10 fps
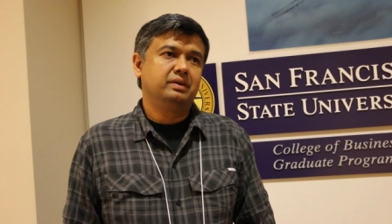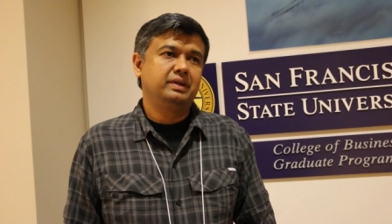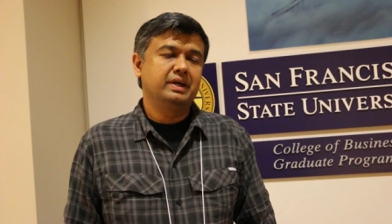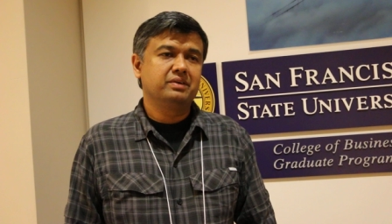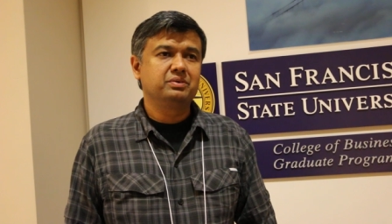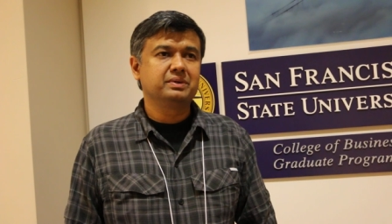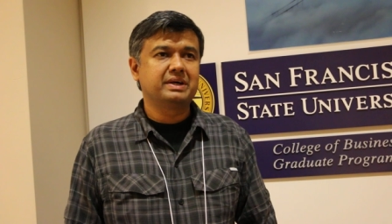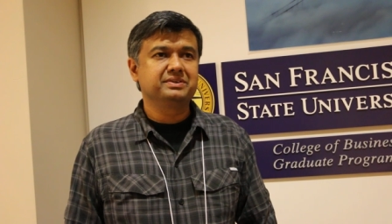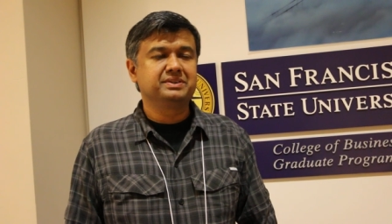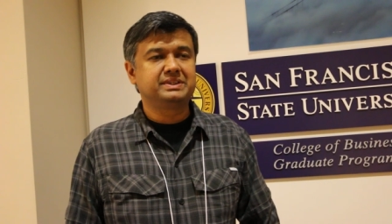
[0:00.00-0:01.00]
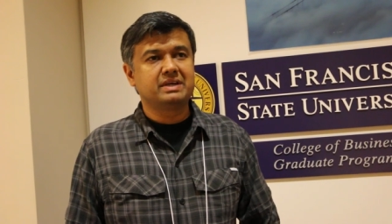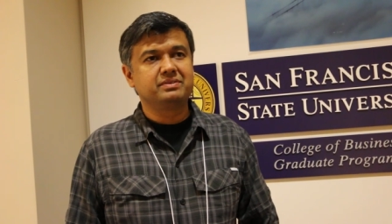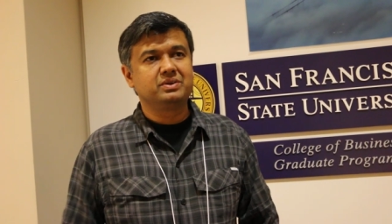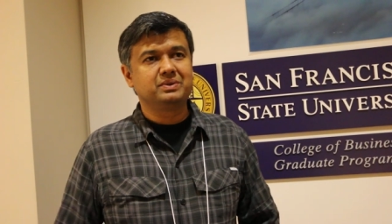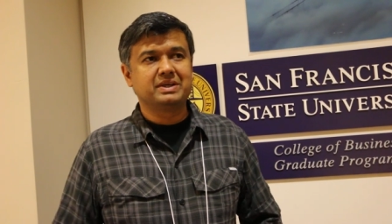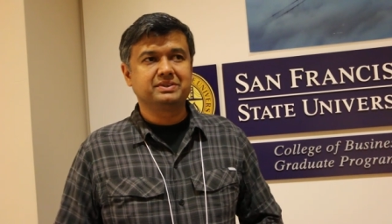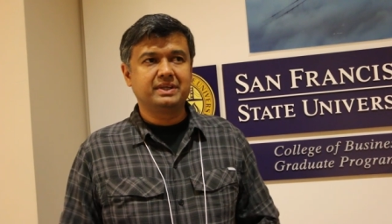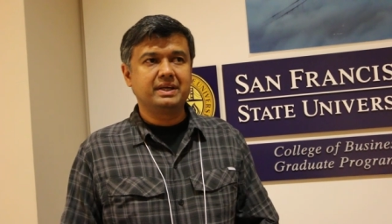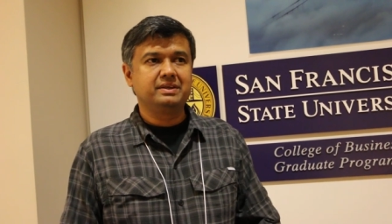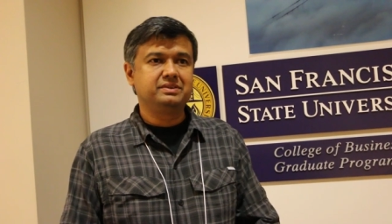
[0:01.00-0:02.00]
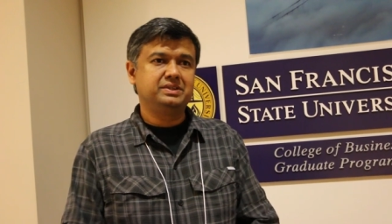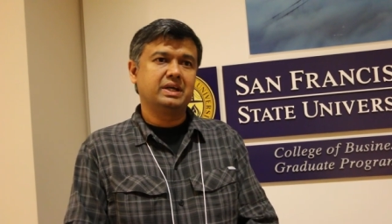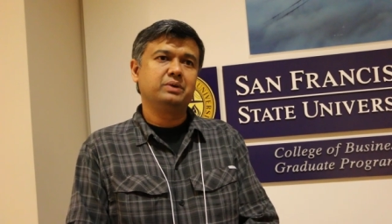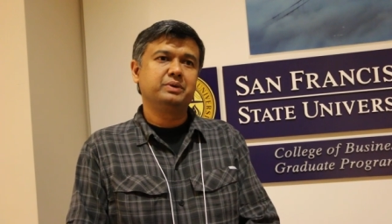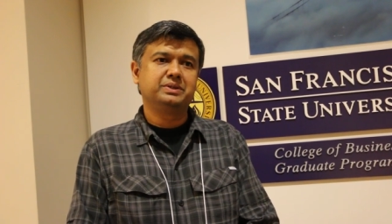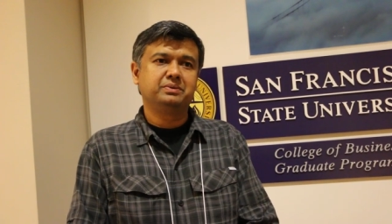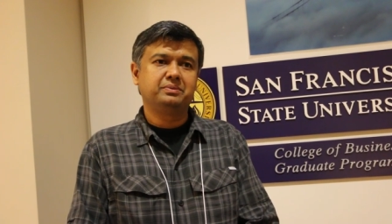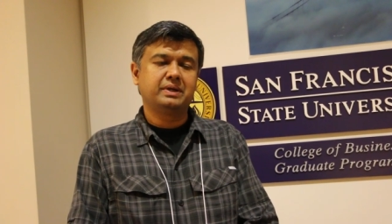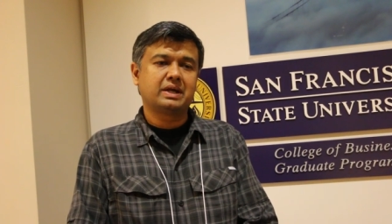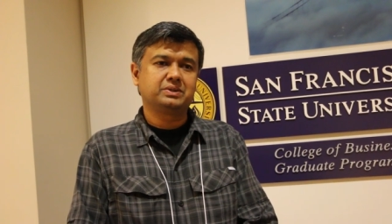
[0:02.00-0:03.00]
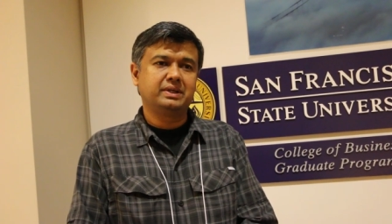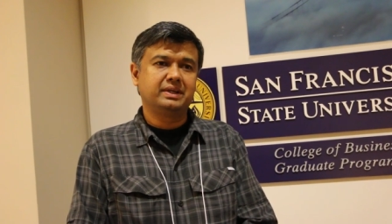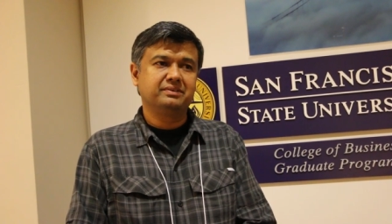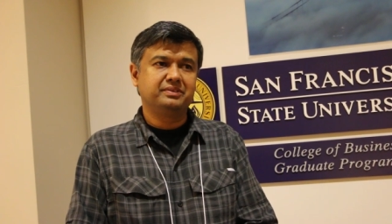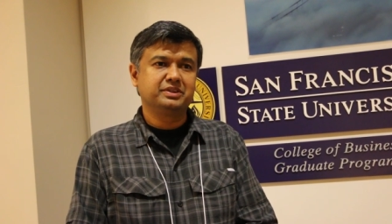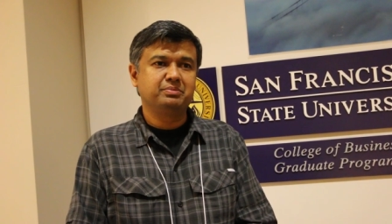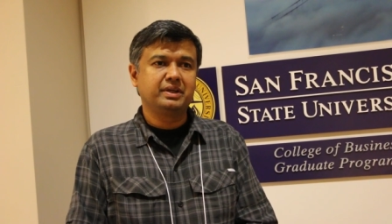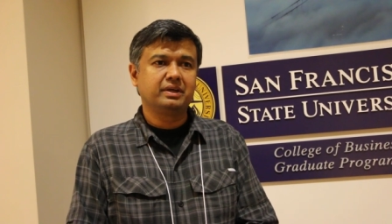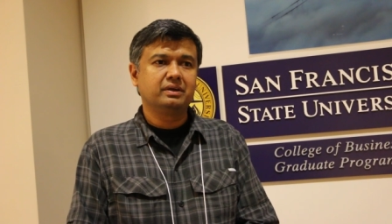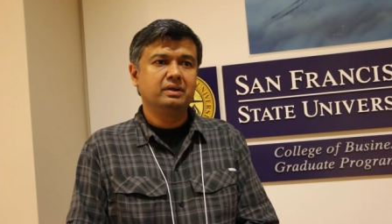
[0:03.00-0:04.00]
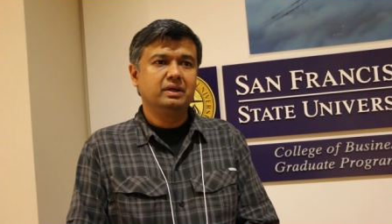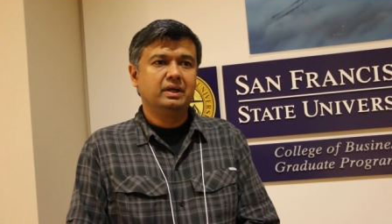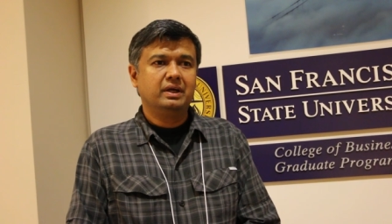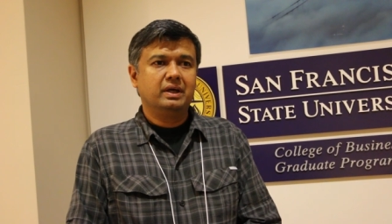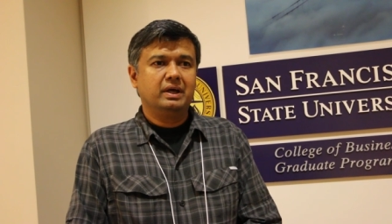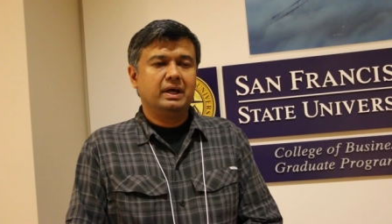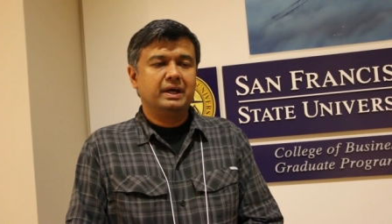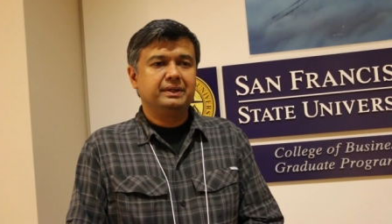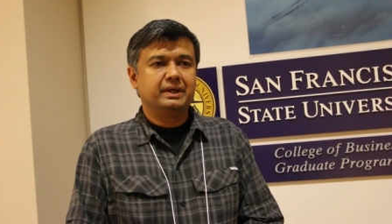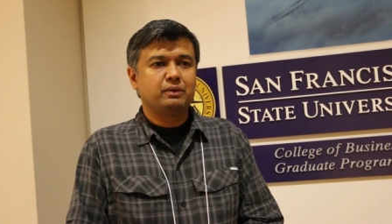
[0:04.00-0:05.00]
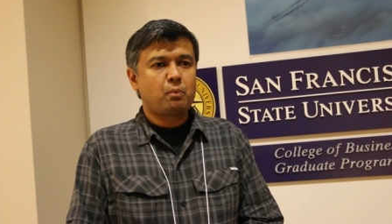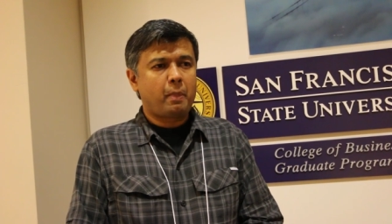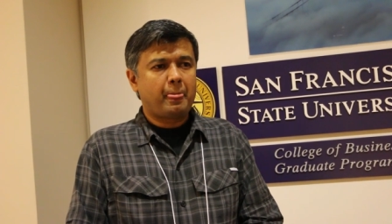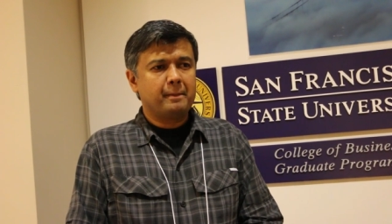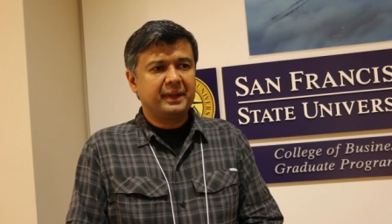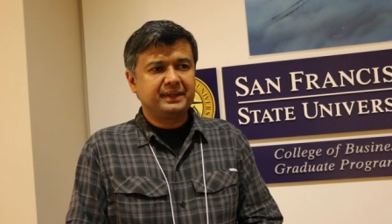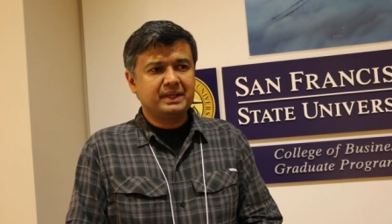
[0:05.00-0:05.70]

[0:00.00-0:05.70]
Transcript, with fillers: the end of two thousand seven, two thousand eight, January is when we actually had the first meeting. And then by the